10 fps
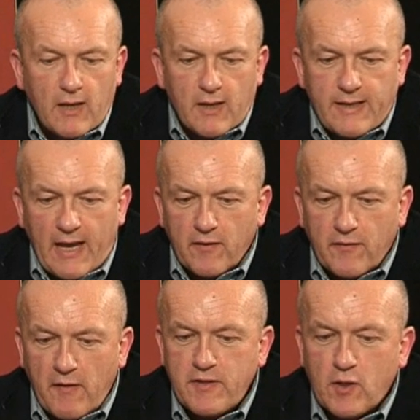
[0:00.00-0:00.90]
Now the
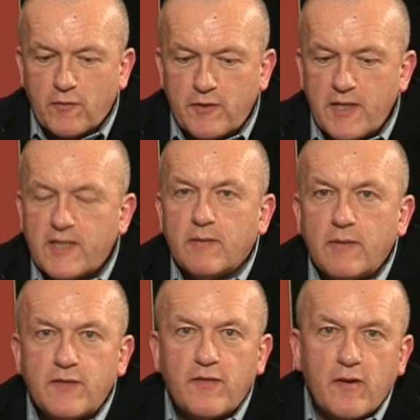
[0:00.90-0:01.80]
Veresov system
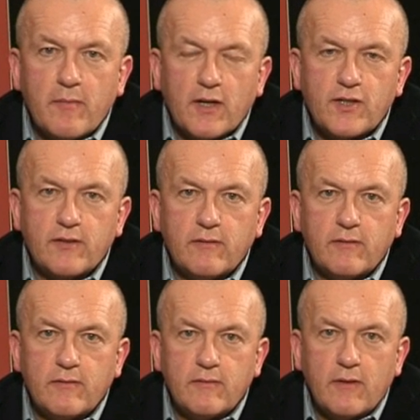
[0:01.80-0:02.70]
is very much
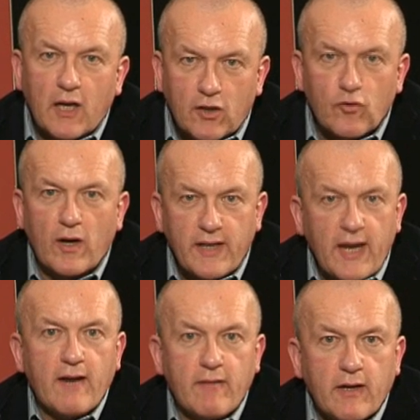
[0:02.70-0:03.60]
a grey
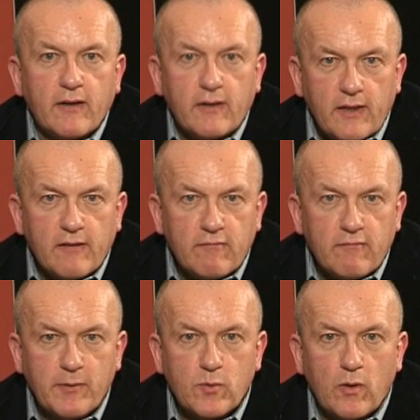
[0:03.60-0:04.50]
area in the
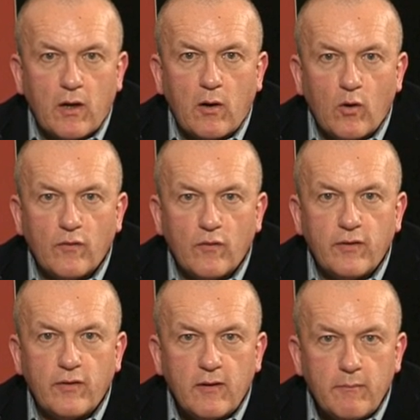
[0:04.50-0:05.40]
repertoire of
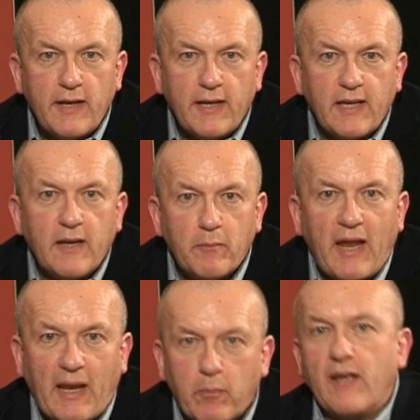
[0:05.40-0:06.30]
many
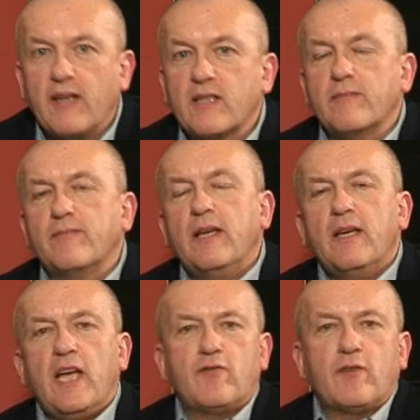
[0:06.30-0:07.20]
black players.
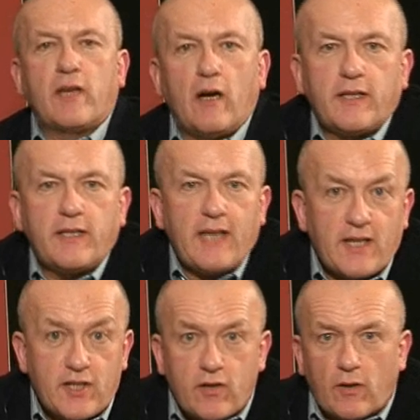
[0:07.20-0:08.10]
It's regarded
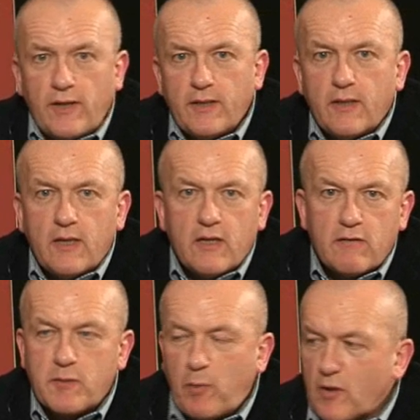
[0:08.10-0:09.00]
as solid,
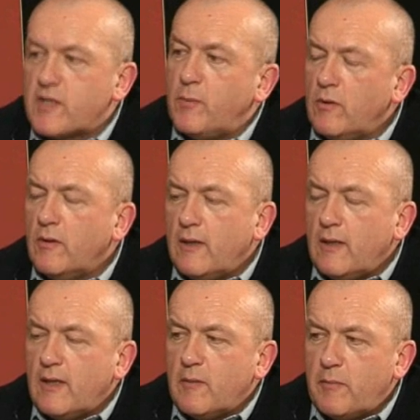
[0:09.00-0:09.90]
responsible,
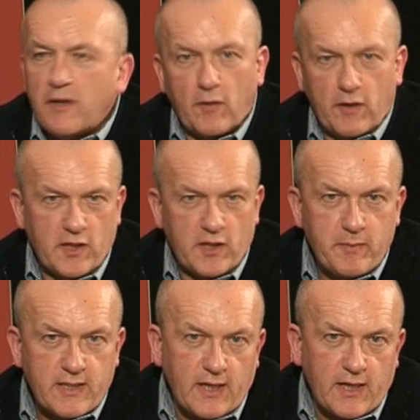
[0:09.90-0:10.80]
but not
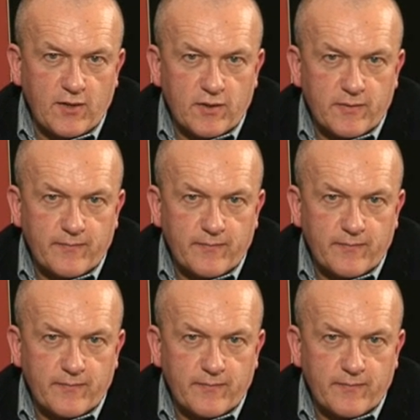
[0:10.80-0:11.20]
especially dangerous.